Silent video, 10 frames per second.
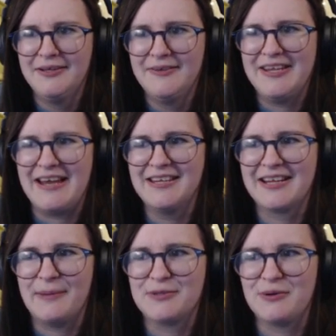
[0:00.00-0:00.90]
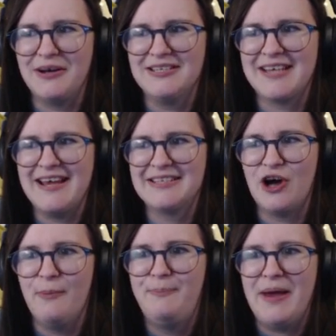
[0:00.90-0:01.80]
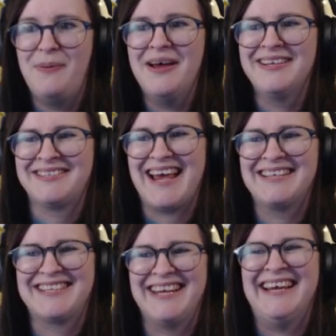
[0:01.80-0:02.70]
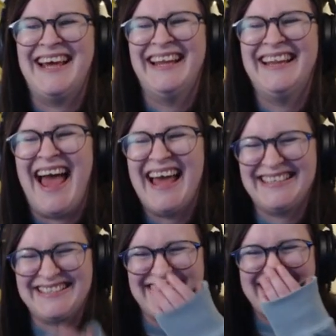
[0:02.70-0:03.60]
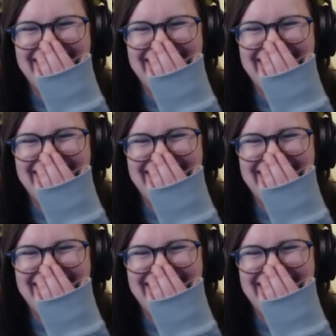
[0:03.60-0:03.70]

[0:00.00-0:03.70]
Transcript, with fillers: At the end of the clip as well, you say it's got a bim. that says Lexi.